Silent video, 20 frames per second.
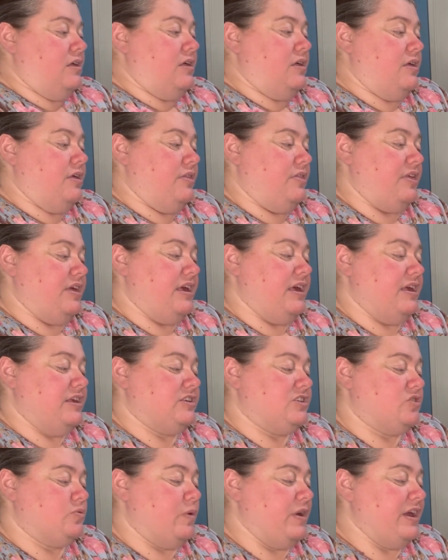the
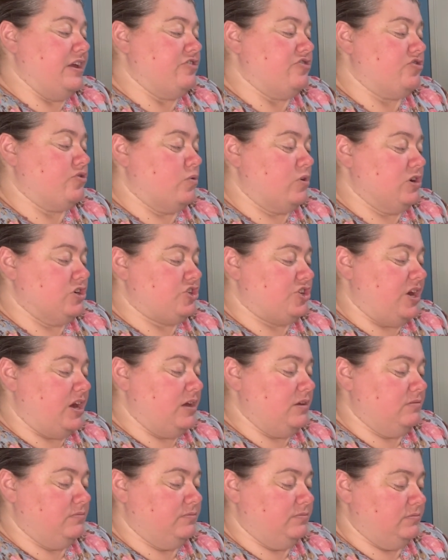Sweet
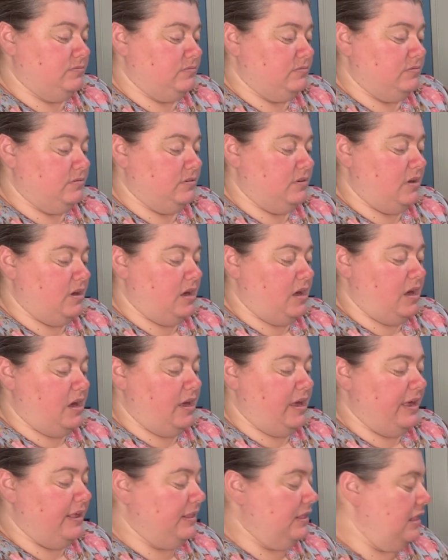Georgia
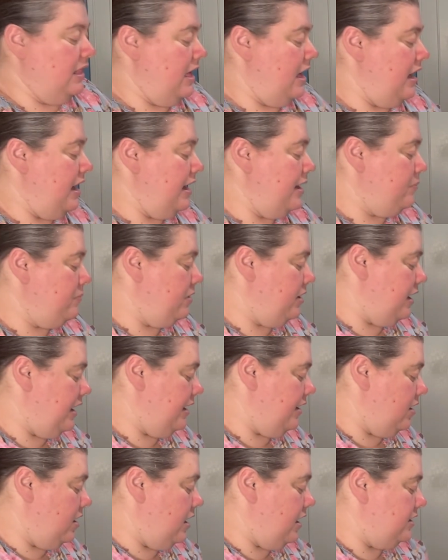in lime. I
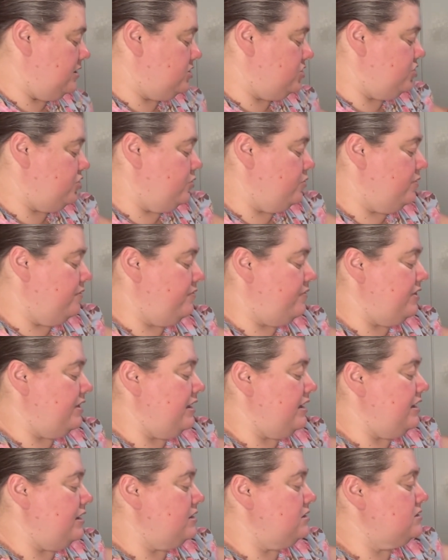got 2 of
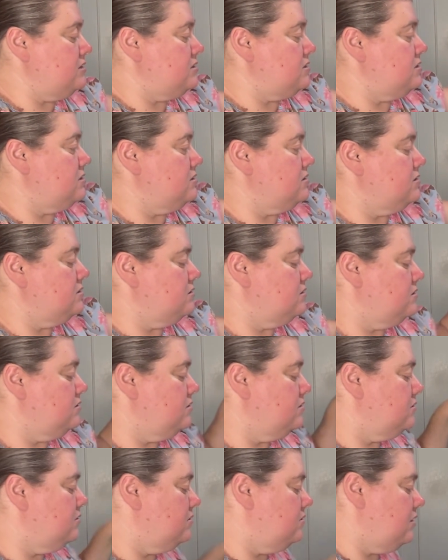these,
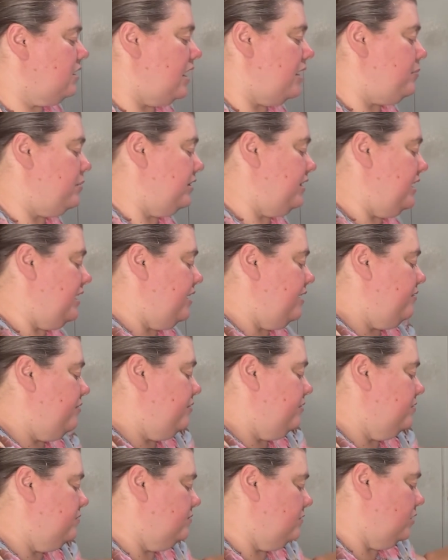I believe.
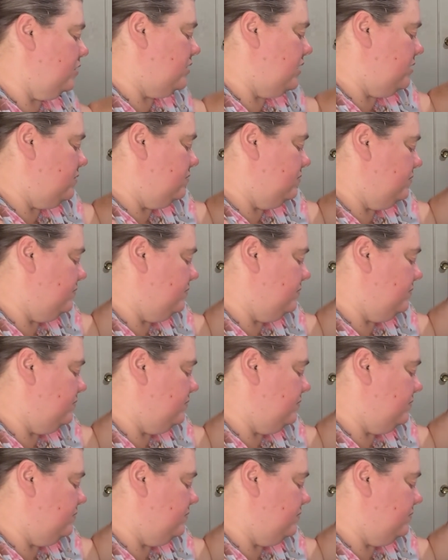Hold on.